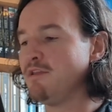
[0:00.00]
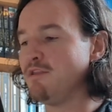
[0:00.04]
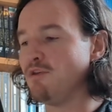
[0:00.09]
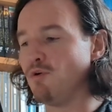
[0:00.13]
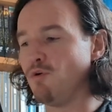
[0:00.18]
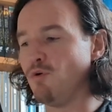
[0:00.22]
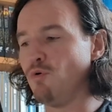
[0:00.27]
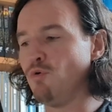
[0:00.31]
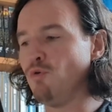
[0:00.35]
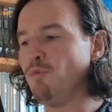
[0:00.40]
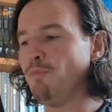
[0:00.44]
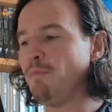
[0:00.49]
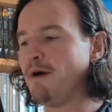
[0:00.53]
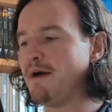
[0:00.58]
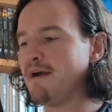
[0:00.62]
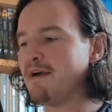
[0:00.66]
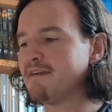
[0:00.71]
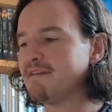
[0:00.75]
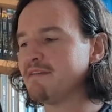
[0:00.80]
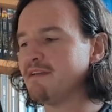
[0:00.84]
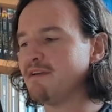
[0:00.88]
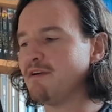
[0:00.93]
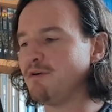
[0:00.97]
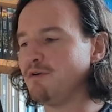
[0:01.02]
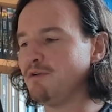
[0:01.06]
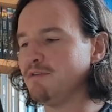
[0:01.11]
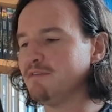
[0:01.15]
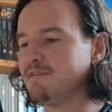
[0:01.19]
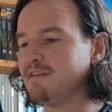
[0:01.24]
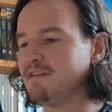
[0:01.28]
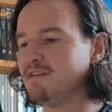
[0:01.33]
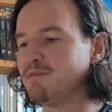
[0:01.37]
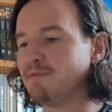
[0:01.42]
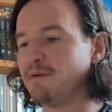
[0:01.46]
The whole party
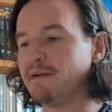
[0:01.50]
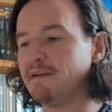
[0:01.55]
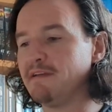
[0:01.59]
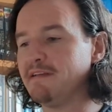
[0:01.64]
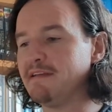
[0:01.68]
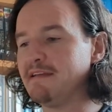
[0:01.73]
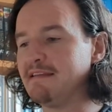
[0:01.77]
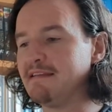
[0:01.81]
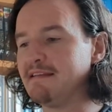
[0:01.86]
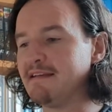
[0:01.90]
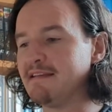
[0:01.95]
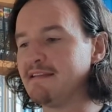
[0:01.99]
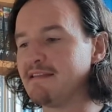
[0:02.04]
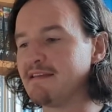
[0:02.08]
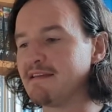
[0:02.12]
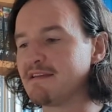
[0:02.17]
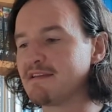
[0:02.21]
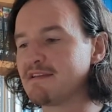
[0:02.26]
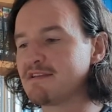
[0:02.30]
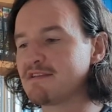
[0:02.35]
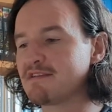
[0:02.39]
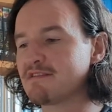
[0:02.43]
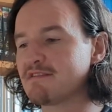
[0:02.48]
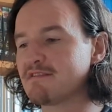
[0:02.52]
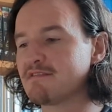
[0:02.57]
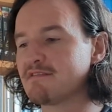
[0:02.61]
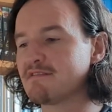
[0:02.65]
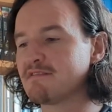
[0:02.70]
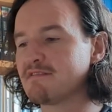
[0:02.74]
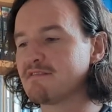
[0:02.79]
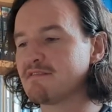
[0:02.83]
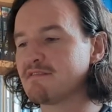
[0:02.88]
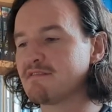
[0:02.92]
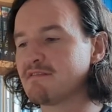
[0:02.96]
halted while he did this,
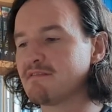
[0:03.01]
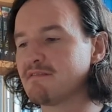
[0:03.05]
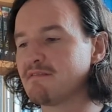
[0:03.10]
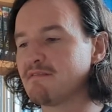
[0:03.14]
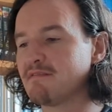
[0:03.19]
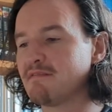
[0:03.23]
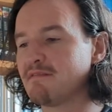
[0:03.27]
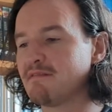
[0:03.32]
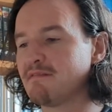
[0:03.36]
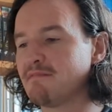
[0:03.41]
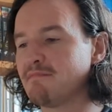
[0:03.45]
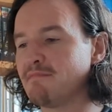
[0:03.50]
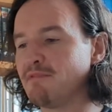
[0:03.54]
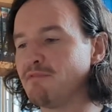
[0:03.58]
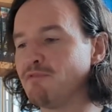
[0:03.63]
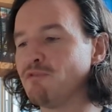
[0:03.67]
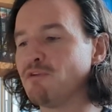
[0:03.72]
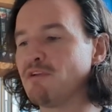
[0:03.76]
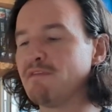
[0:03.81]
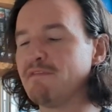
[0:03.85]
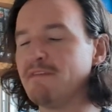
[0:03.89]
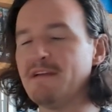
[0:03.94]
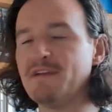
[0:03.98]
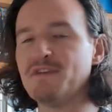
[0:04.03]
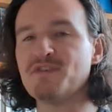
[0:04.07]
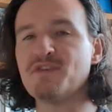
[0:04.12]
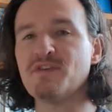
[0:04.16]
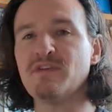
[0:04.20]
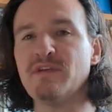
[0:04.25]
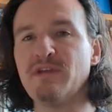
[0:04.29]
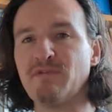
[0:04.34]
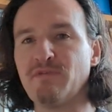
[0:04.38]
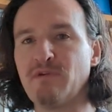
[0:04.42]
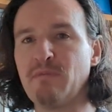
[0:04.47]
before
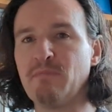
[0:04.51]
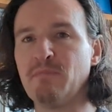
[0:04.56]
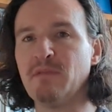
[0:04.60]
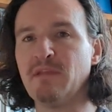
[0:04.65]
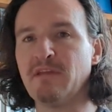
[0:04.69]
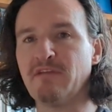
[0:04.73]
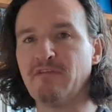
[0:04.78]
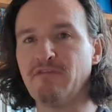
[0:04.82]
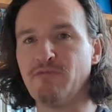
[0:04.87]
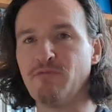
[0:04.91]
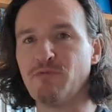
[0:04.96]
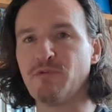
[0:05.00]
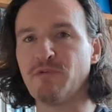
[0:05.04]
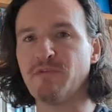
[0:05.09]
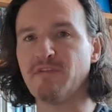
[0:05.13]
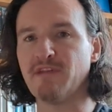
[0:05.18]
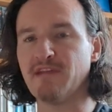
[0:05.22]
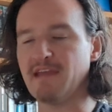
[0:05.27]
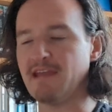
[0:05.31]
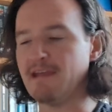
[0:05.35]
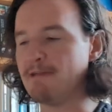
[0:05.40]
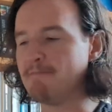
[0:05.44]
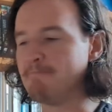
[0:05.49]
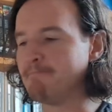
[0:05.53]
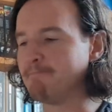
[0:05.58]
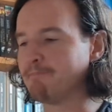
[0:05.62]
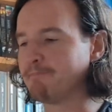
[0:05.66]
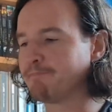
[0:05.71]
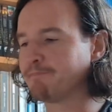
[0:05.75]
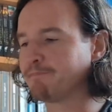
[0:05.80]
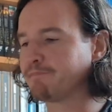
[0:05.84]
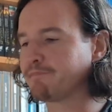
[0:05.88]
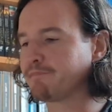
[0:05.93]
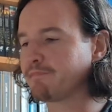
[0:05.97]
eventually rumbling forth again.
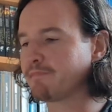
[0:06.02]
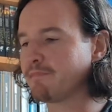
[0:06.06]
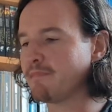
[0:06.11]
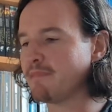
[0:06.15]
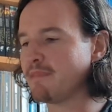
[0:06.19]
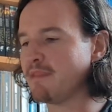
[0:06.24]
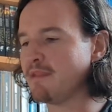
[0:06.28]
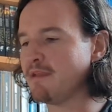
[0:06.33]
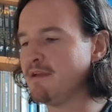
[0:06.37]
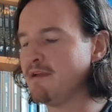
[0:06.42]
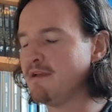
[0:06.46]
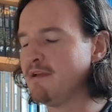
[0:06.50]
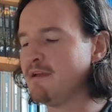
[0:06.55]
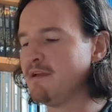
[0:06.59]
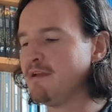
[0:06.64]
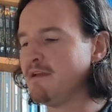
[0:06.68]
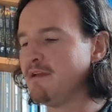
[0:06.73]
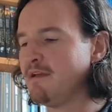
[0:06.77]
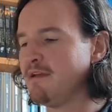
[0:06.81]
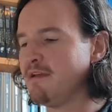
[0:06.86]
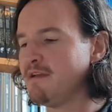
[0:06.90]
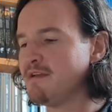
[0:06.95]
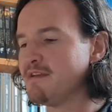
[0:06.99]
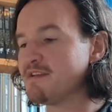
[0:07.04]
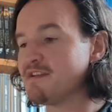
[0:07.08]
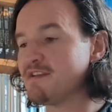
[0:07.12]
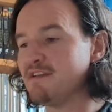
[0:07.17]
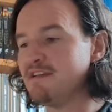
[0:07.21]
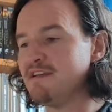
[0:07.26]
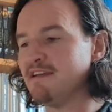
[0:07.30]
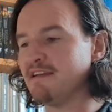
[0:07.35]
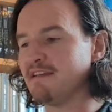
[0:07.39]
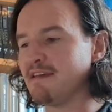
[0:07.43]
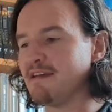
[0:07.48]

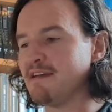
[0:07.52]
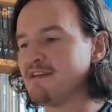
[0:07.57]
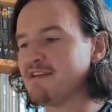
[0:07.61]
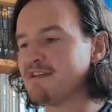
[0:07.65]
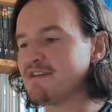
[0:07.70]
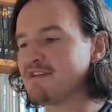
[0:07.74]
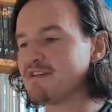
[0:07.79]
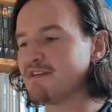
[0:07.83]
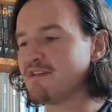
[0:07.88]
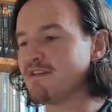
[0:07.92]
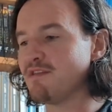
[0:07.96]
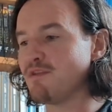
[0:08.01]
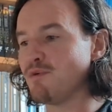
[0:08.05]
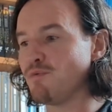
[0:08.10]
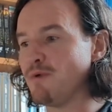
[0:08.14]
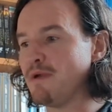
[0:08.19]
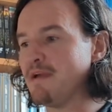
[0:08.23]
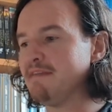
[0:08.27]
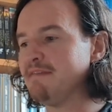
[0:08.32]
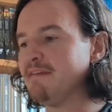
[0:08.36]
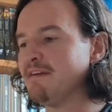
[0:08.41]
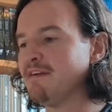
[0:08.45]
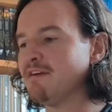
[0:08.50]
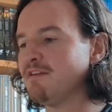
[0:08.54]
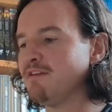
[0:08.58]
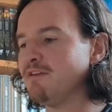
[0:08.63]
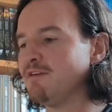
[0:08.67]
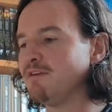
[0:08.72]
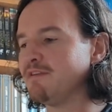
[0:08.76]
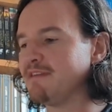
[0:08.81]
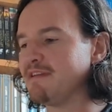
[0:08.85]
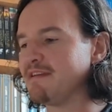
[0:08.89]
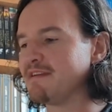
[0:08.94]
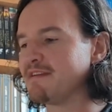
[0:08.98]
Seeing this, the waiting
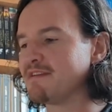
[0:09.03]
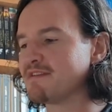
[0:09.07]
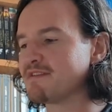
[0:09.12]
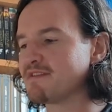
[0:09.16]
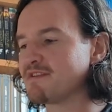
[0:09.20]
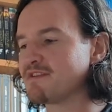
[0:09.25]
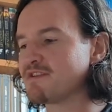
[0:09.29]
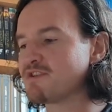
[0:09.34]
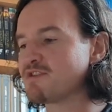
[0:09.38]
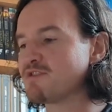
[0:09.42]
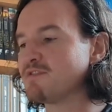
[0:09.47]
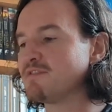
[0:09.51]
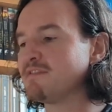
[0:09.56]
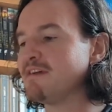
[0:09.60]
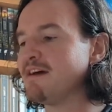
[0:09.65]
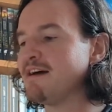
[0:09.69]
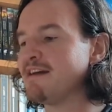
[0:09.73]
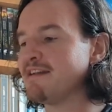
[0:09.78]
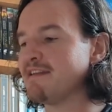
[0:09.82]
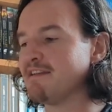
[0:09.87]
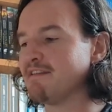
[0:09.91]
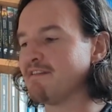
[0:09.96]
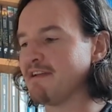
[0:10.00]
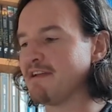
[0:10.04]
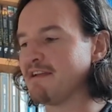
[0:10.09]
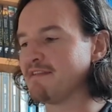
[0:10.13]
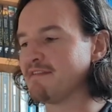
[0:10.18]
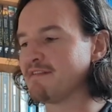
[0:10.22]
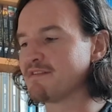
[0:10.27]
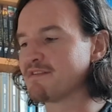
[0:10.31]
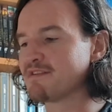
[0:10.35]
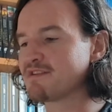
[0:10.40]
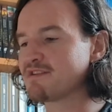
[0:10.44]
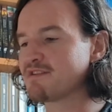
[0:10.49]
Claudians and Scutari
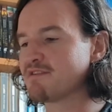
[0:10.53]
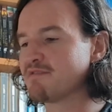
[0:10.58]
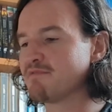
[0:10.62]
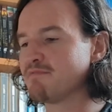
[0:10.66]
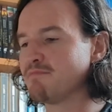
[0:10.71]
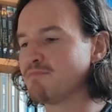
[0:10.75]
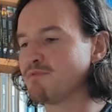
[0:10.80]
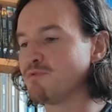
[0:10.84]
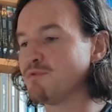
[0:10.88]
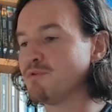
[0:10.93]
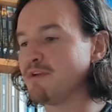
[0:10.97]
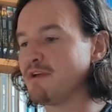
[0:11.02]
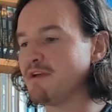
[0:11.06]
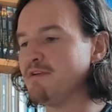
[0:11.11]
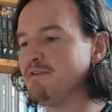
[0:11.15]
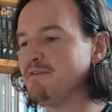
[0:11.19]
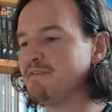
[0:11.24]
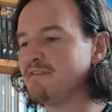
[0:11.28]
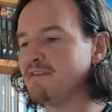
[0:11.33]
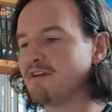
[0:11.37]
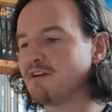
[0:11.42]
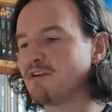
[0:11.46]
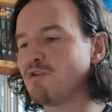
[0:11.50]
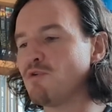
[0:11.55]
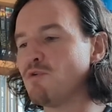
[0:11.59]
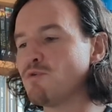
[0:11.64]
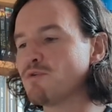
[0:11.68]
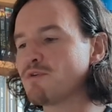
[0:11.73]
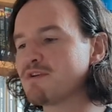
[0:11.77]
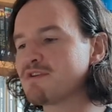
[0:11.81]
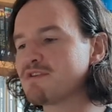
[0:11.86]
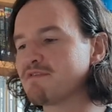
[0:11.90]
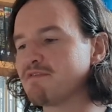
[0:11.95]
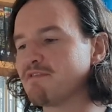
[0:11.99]
riders broke out in a
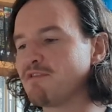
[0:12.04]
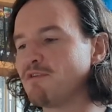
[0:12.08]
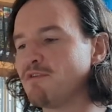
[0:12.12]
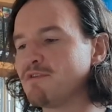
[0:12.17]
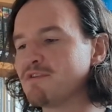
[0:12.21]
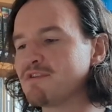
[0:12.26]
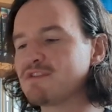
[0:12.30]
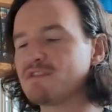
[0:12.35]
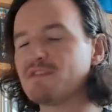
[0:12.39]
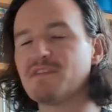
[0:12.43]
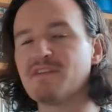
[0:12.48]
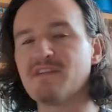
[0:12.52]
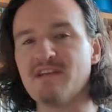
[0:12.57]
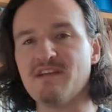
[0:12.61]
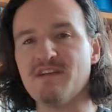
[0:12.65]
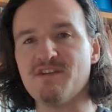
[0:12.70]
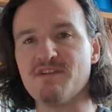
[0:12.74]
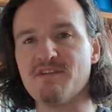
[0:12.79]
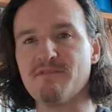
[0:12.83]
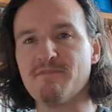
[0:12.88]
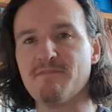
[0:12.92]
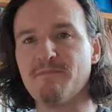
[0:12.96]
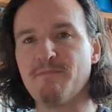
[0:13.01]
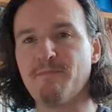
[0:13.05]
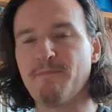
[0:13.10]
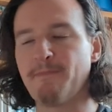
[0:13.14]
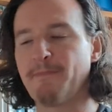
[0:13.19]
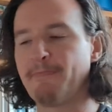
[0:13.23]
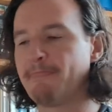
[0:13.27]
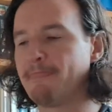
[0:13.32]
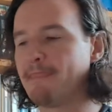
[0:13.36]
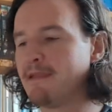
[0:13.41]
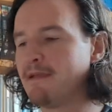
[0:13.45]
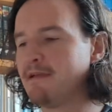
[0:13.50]
chorus of consternation.
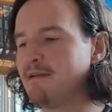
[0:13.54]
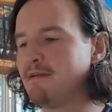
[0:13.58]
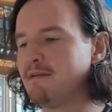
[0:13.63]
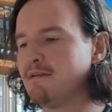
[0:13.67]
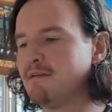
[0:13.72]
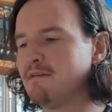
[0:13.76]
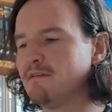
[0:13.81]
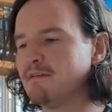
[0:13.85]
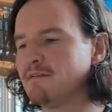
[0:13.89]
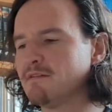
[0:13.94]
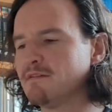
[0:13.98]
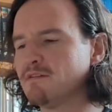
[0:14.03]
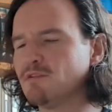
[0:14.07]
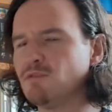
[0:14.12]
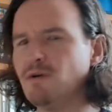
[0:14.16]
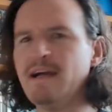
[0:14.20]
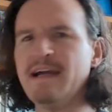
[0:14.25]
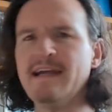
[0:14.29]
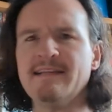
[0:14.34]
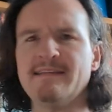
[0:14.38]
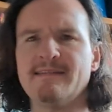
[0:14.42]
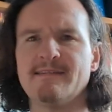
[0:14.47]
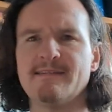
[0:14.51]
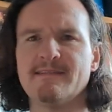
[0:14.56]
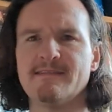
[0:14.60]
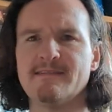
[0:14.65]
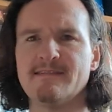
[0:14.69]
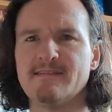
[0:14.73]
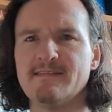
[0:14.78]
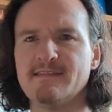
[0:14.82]
"Quiet!"